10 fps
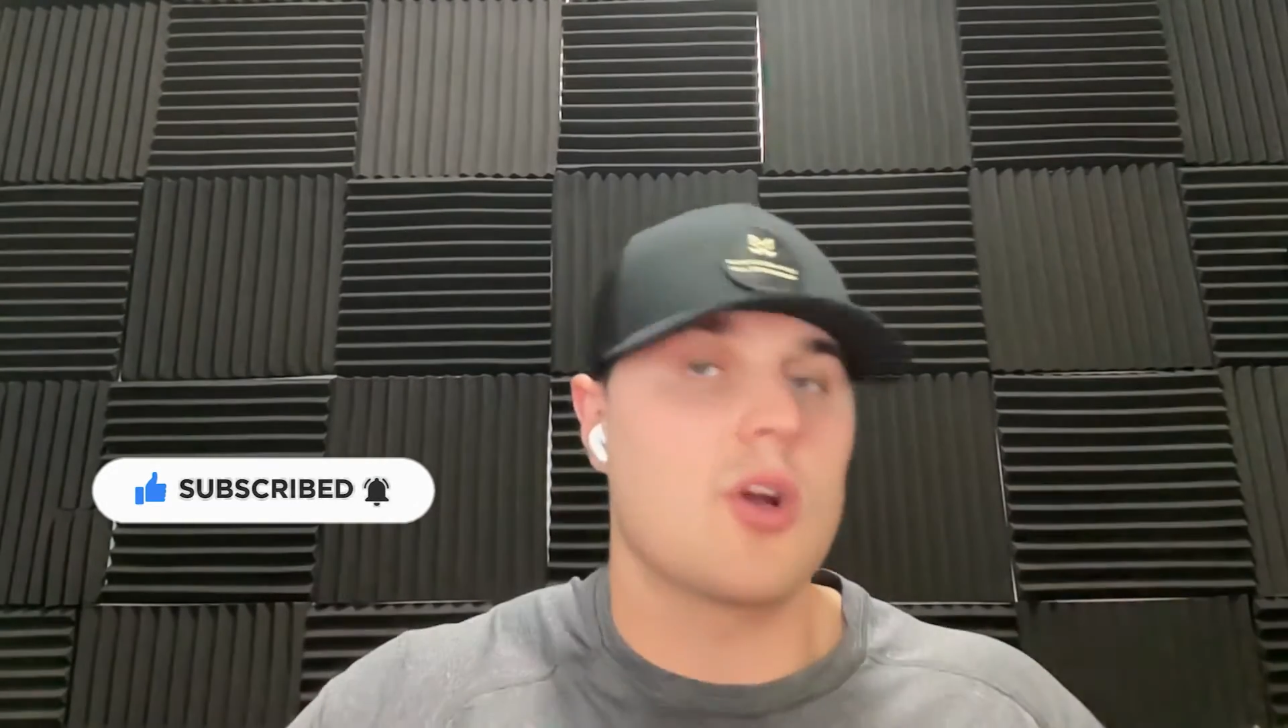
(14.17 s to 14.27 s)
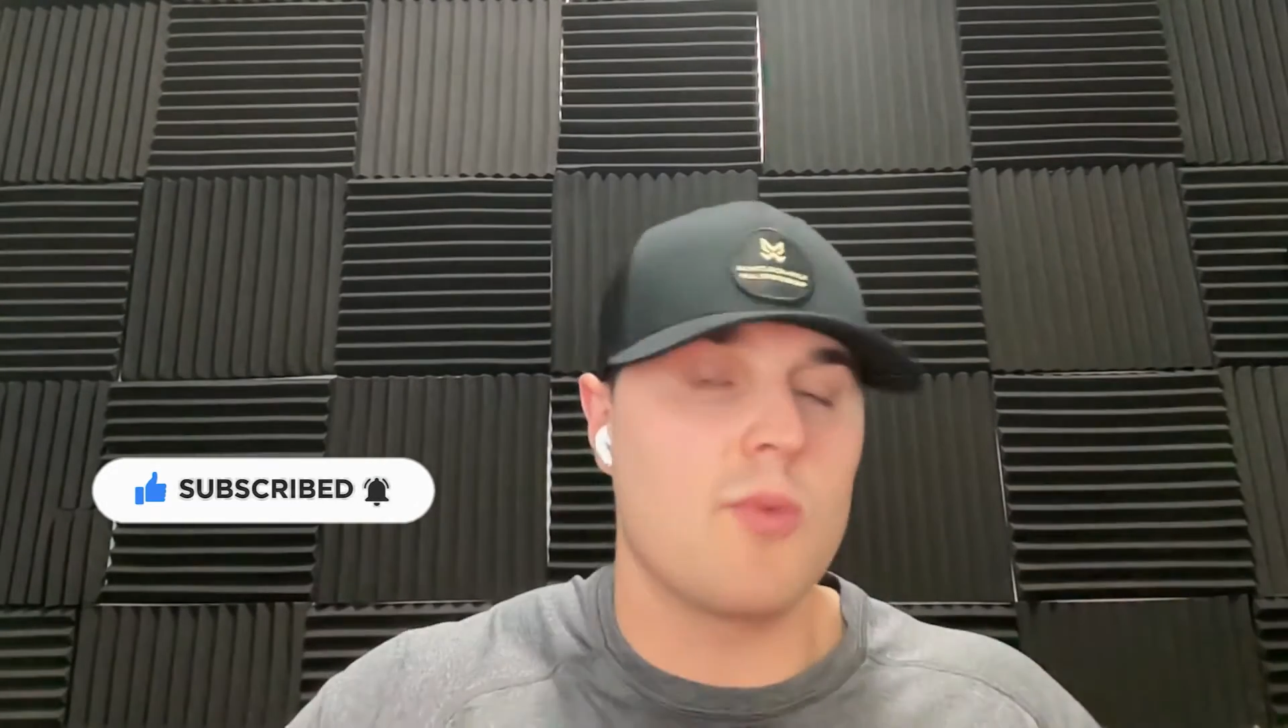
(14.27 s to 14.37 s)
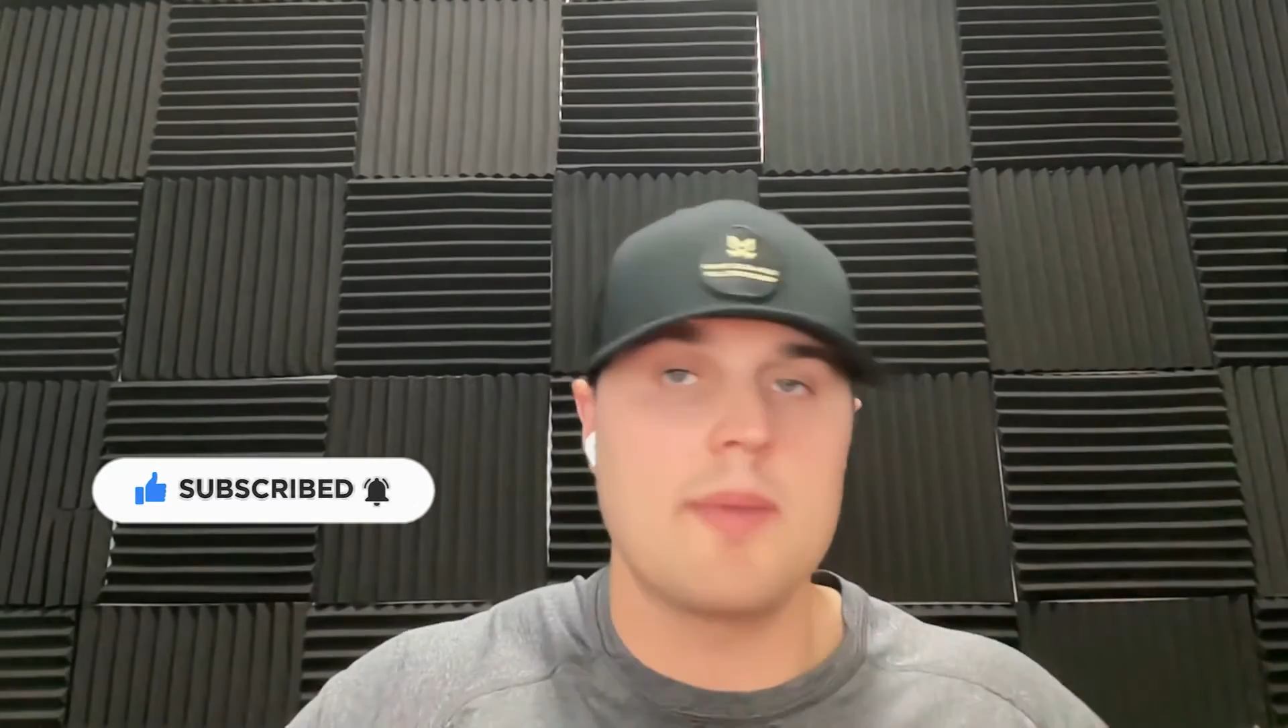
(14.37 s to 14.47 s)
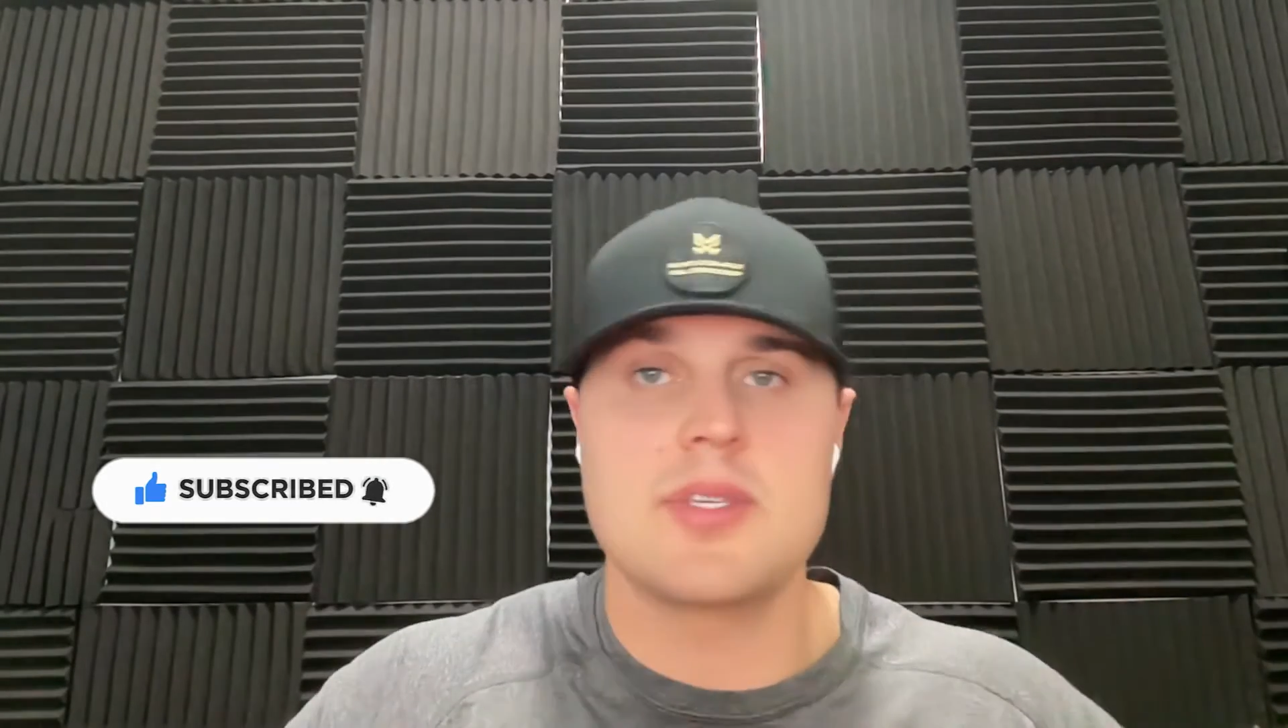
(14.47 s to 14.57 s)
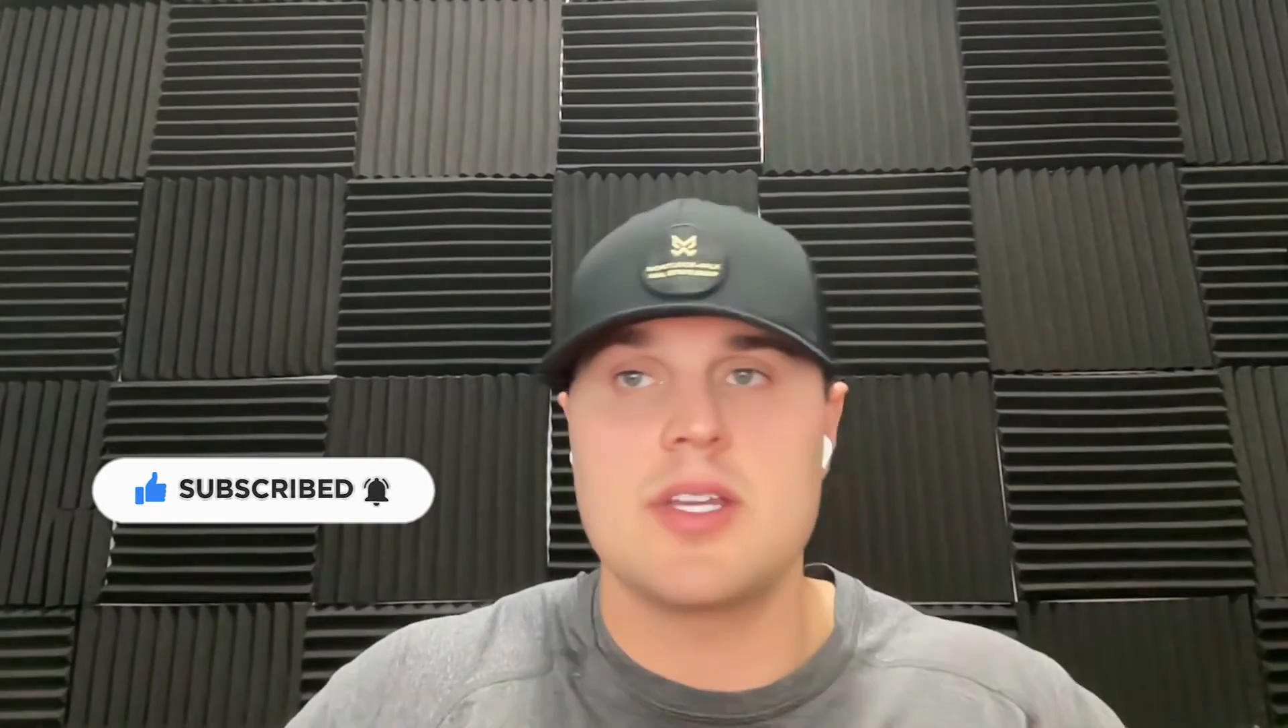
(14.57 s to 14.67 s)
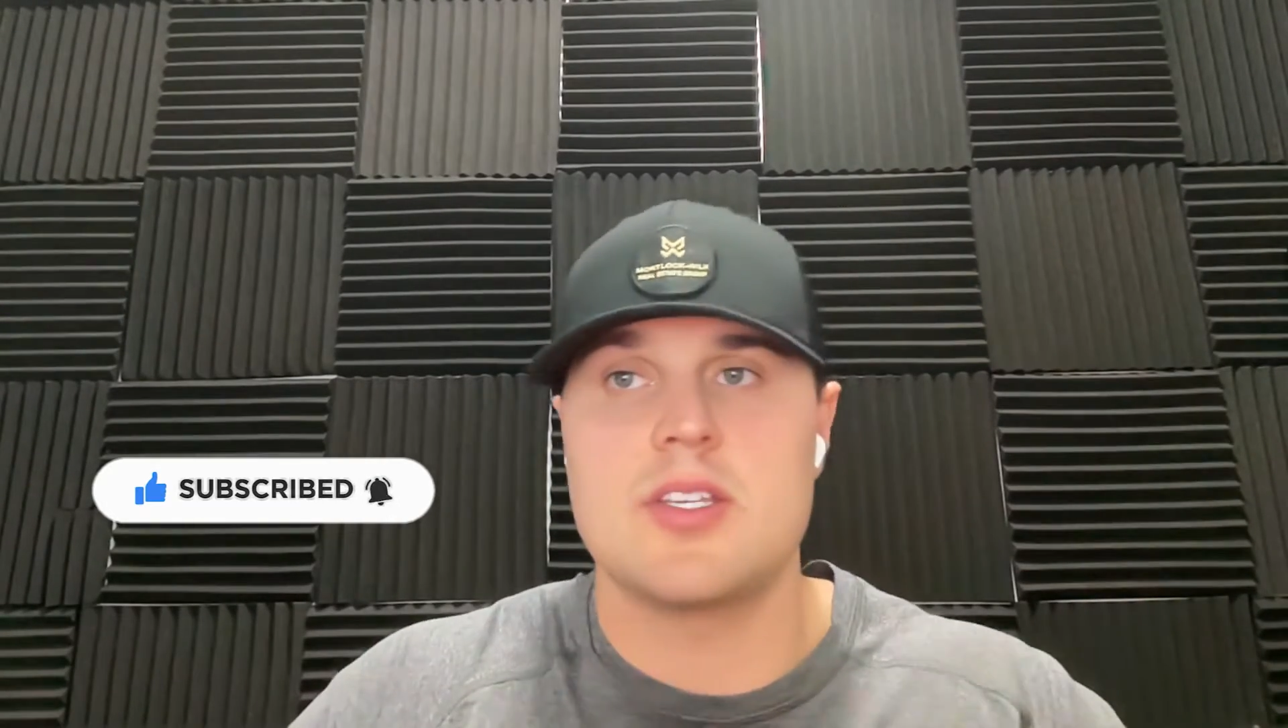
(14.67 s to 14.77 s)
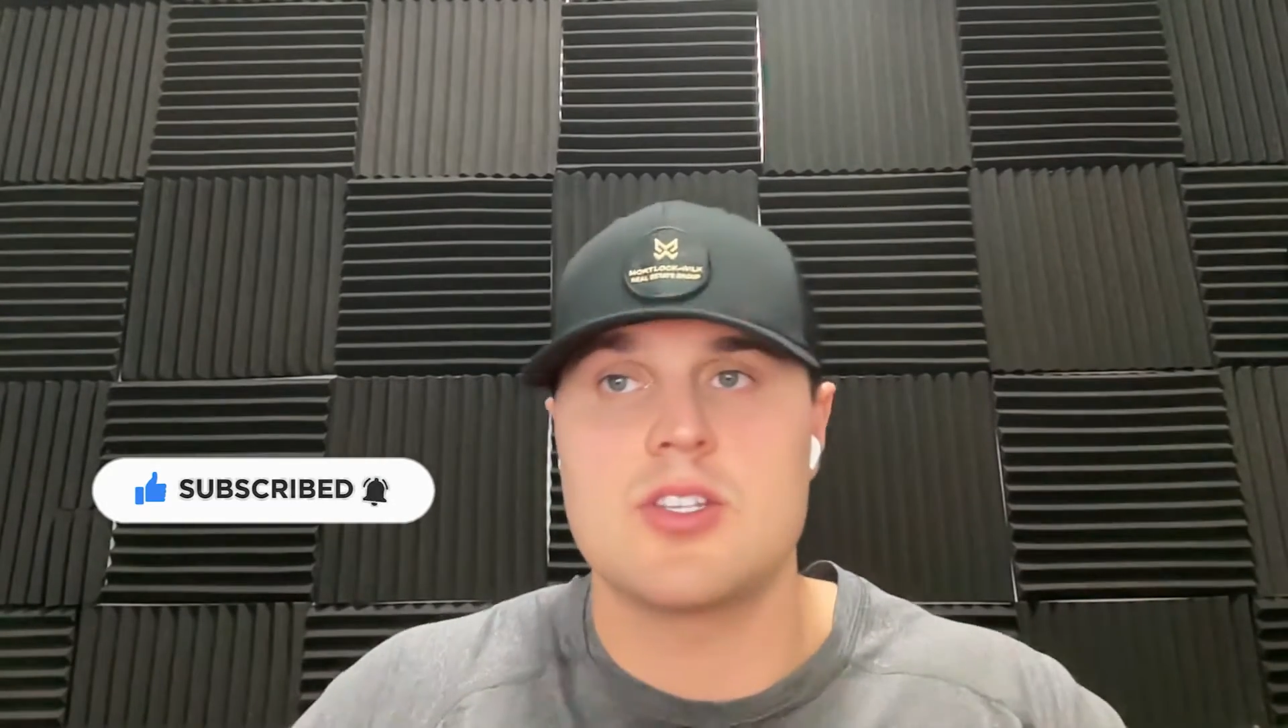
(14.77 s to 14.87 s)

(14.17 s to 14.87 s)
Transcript: our website